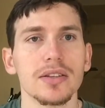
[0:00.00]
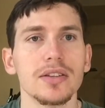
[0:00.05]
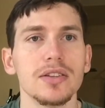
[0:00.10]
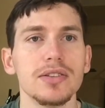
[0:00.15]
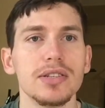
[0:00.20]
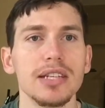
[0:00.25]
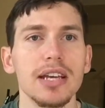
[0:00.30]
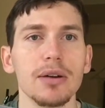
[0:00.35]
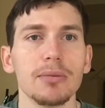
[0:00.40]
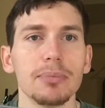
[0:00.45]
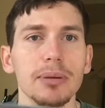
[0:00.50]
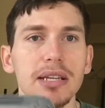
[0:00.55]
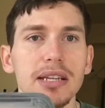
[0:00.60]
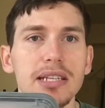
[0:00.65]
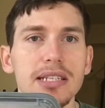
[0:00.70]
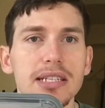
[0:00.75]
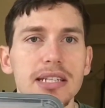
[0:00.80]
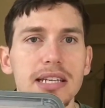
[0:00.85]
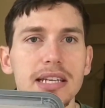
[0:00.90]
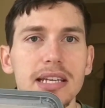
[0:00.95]
See how big
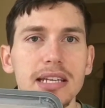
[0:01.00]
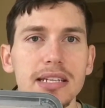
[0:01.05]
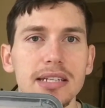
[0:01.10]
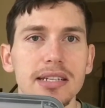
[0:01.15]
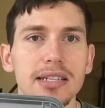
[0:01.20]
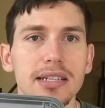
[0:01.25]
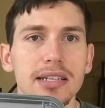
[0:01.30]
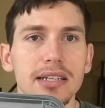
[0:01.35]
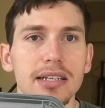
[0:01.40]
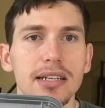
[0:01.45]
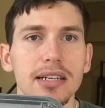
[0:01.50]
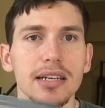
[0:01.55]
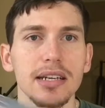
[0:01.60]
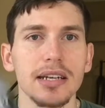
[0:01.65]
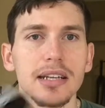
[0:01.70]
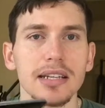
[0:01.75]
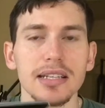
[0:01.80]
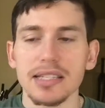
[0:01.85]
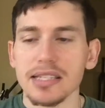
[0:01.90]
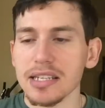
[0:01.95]
this thing is?
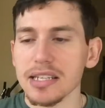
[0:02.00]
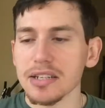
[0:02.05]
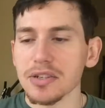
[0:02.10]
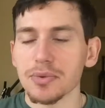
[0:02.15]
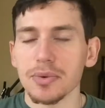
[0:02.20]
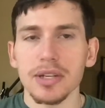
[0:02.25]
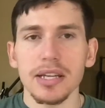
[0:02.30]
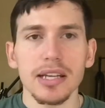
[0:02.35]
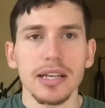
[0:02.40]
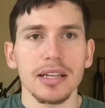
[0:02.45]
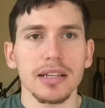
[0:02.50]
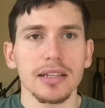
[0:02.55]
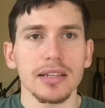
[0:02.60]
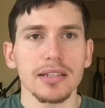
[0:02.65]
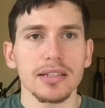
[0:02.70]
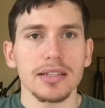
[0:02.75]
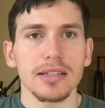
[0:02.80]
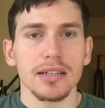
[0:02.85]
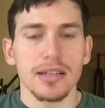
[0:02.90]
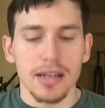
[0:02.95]
This thing is
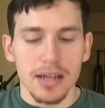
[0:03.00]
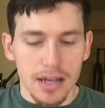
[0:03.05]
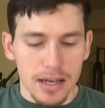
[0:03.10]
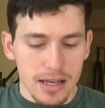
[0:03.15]
ridiculous.